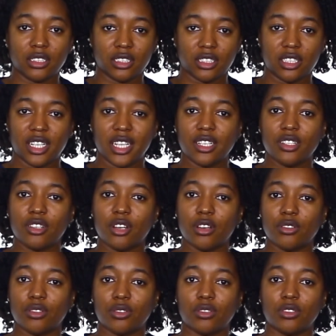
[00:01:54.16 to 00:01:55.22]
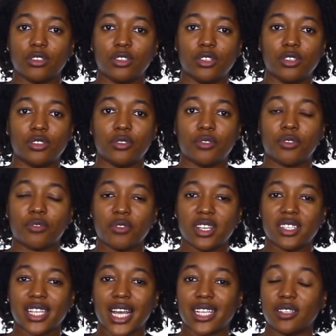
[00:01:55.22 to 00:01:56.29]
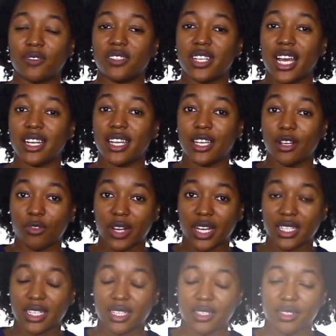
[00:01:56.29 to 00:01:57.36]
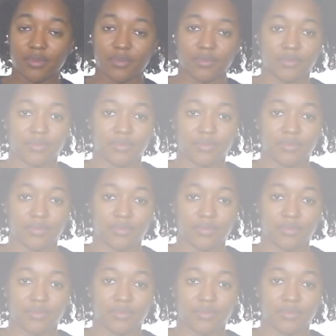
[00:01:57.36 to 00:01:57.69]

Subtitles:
so that in total you do 3 sets of 10 heel raises.